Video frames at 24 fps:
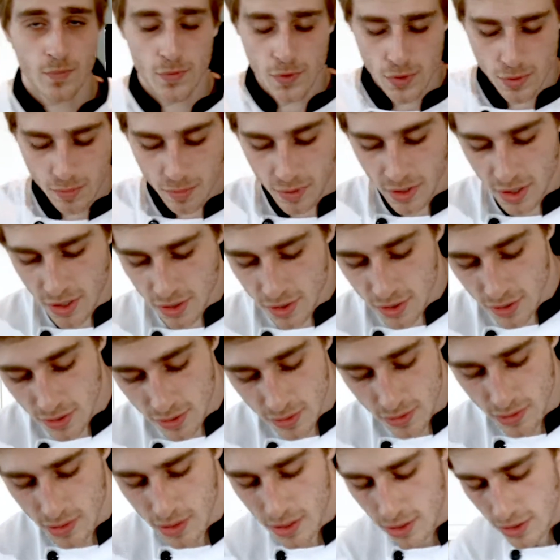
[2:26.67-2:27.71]
So we're gonna
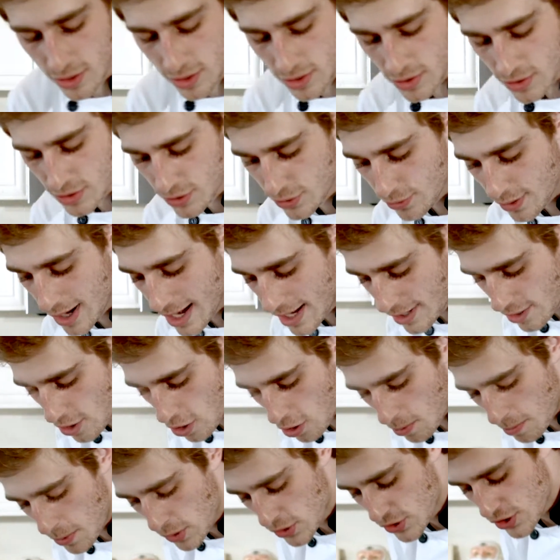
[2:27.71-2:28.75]
do, just strain
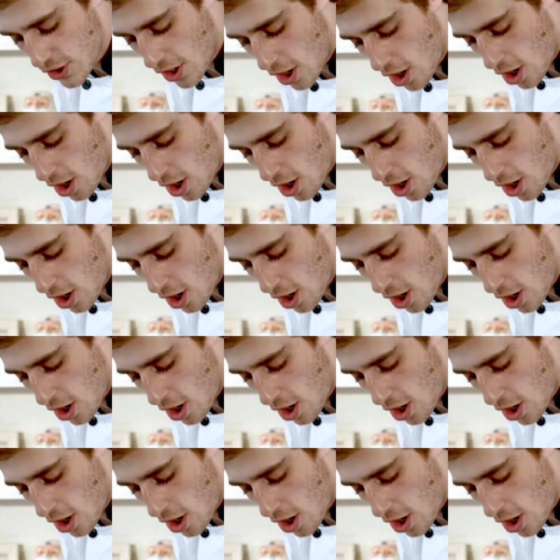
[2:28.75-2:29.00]
almost